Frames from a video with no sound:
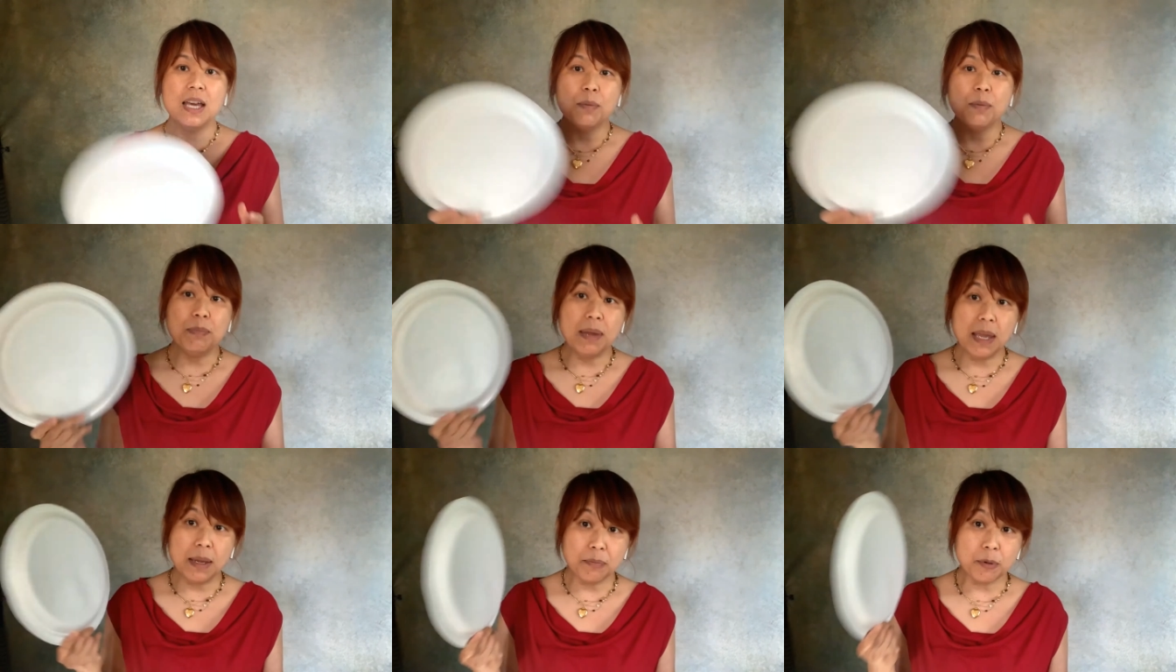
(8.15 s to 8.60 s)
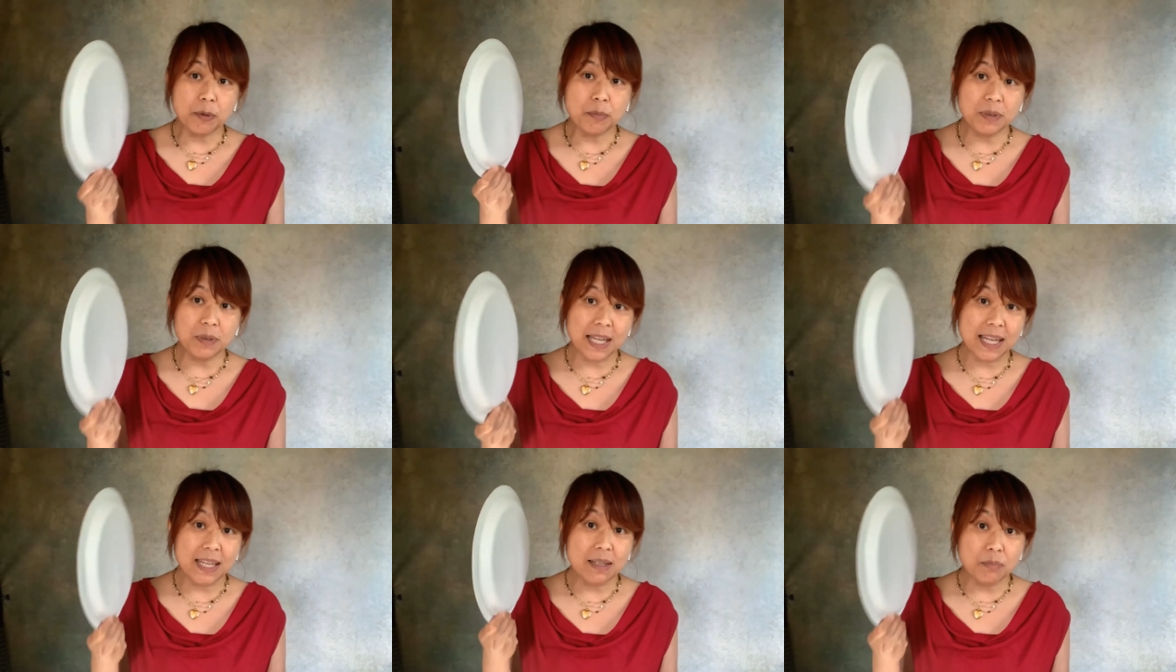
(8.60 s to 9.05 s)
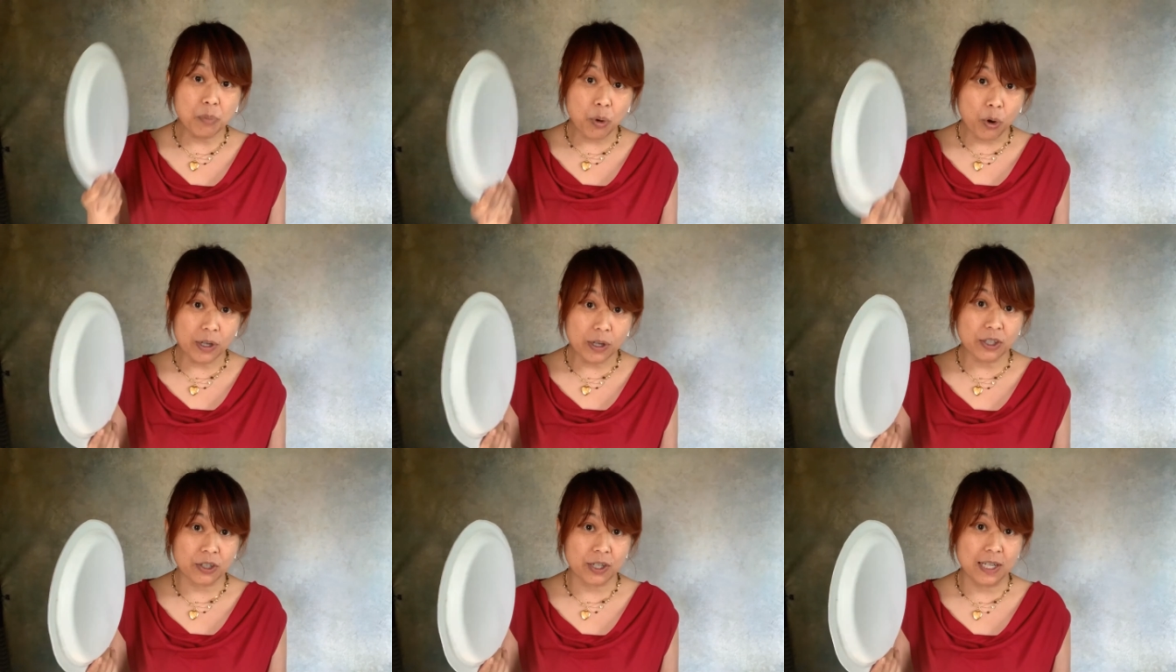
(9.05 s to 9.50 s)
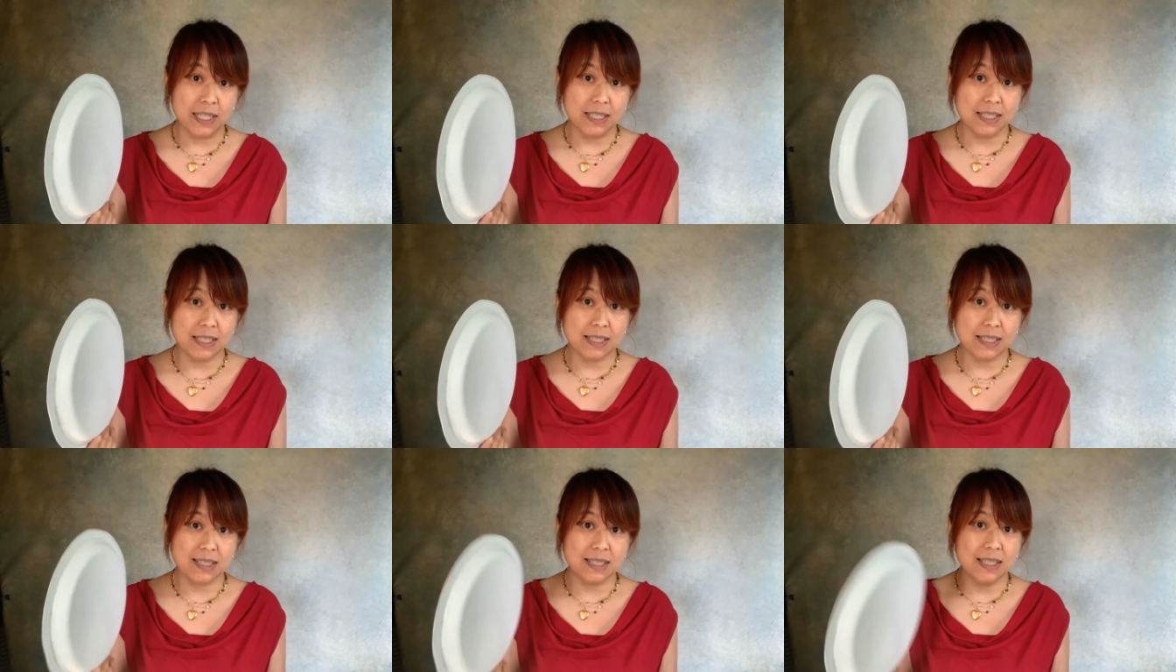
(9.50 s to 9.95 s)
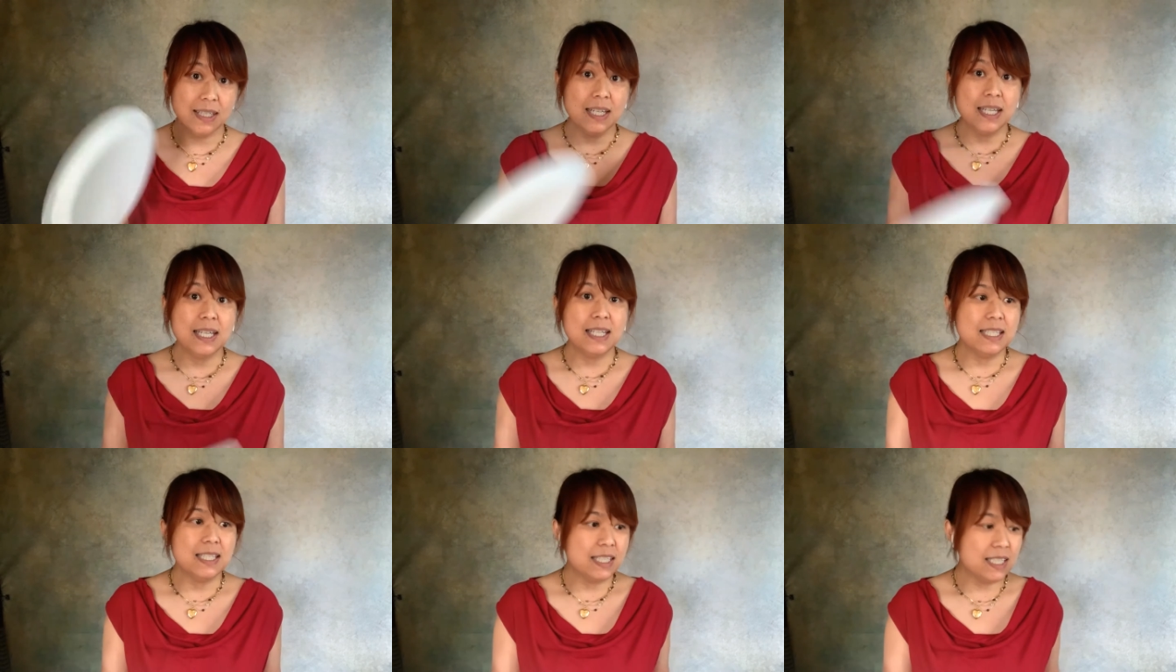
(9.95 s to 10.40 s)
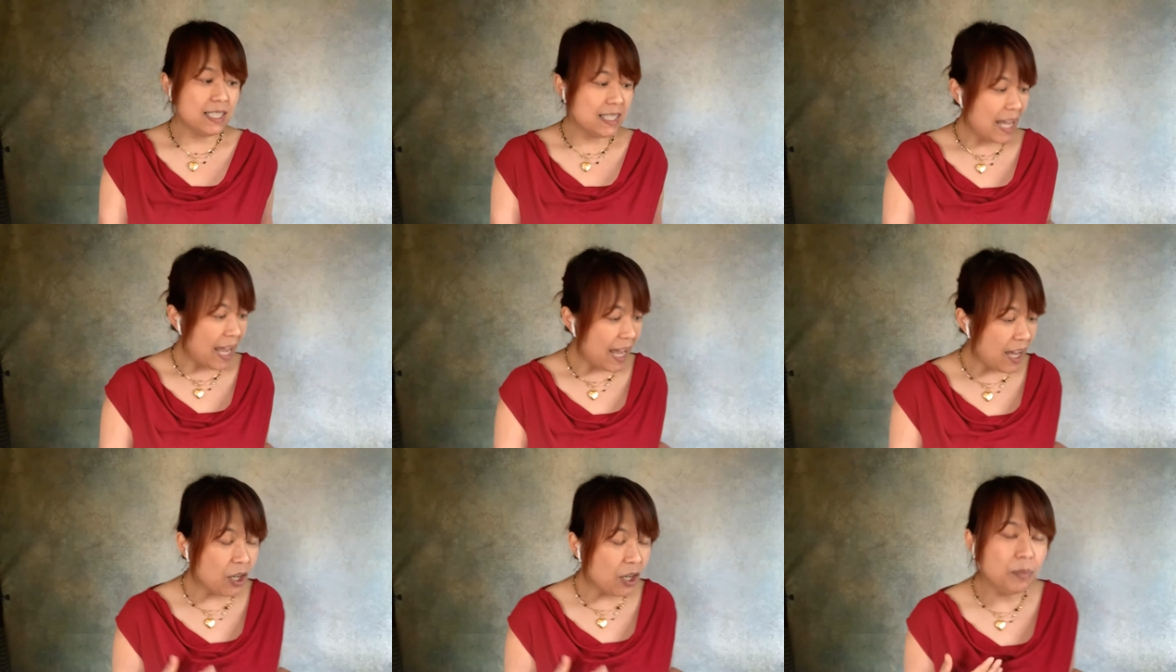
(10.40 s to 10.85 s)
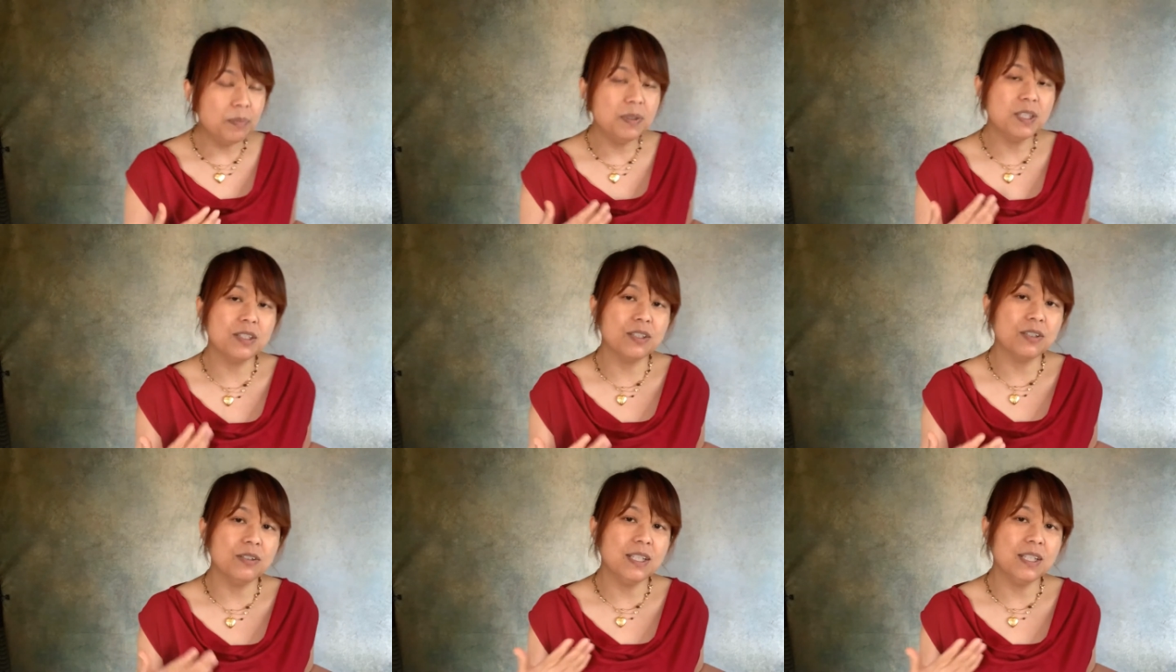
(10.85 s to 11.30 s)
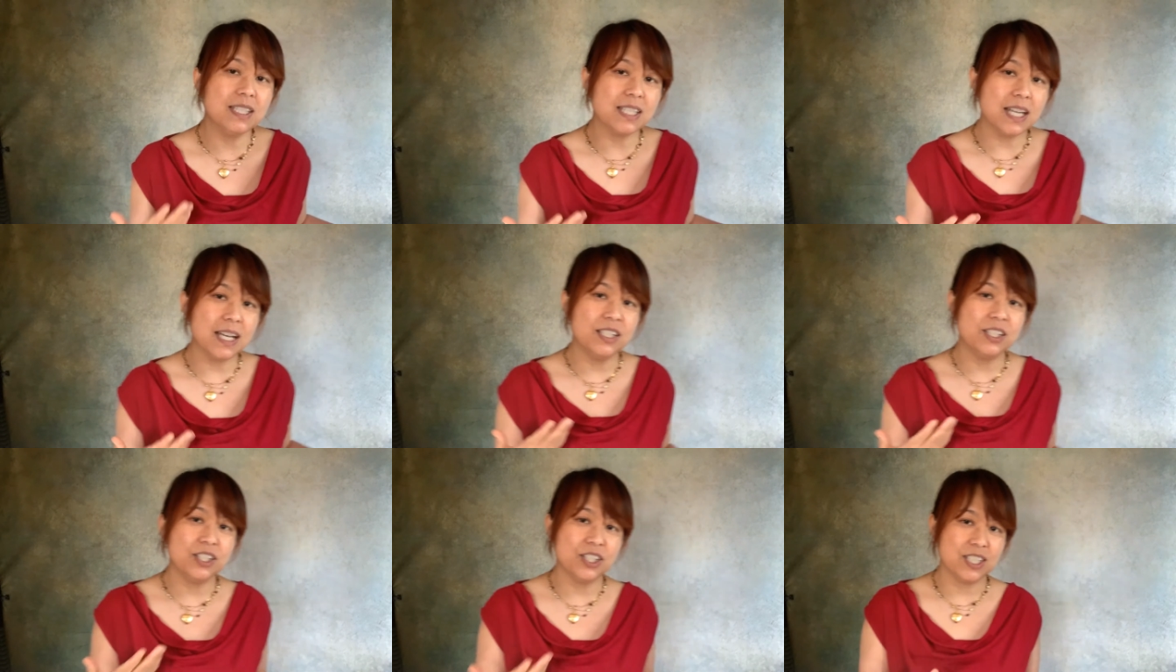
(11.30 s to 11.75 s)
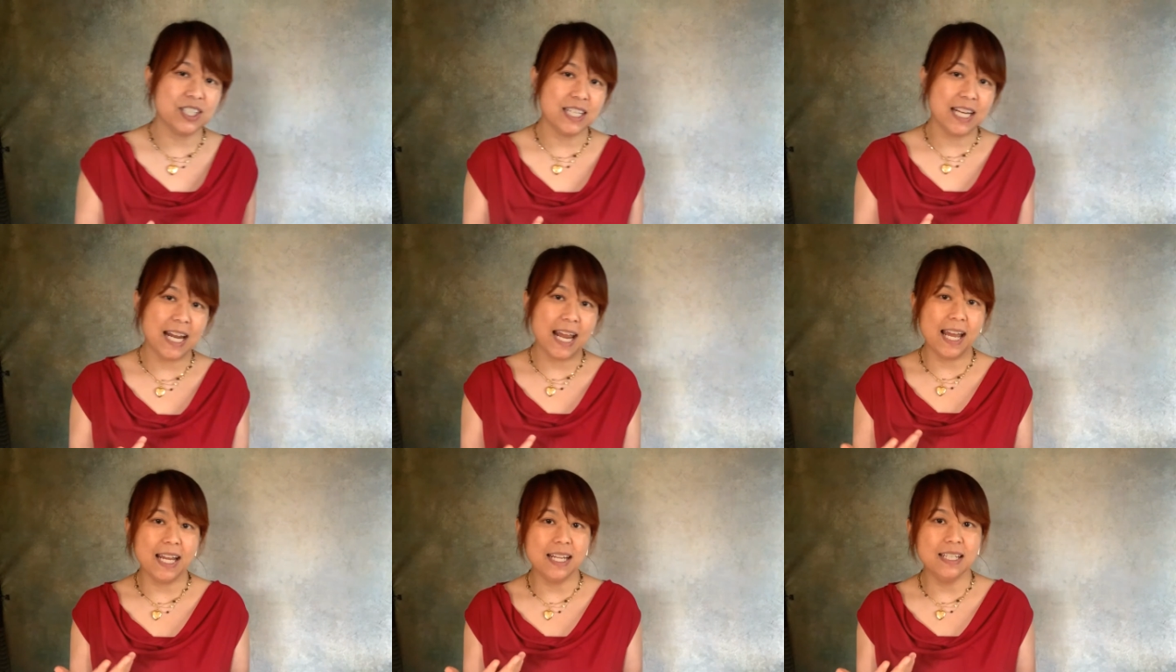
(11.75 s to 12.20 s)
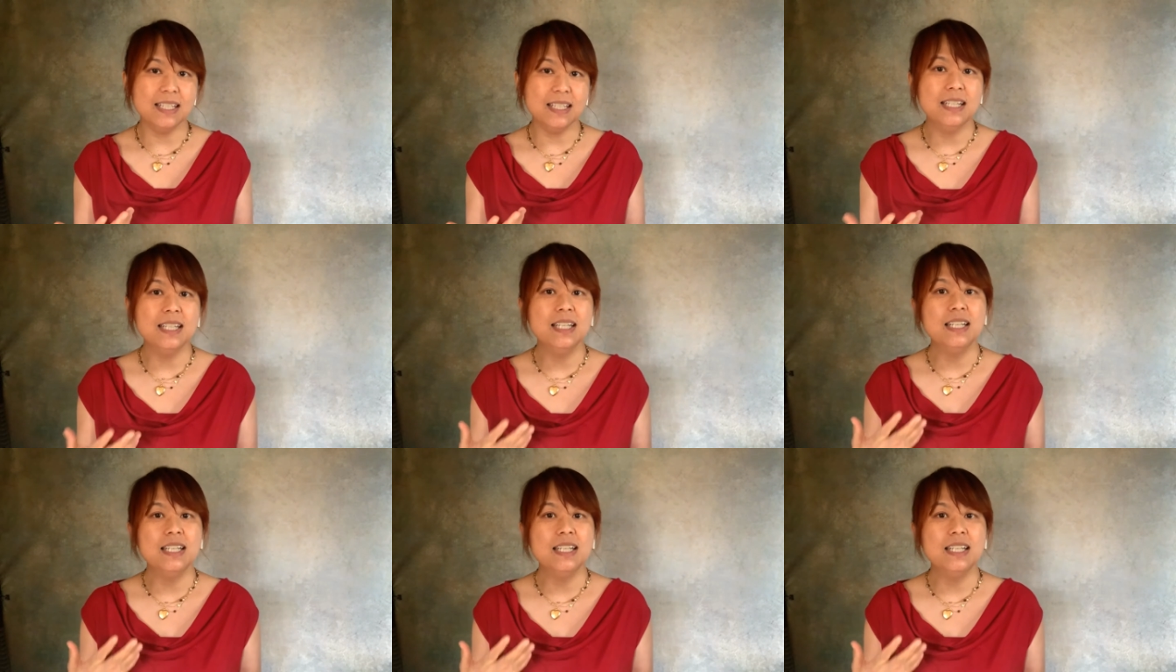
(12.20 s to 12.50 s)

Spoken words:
paper plate portraits to help students understand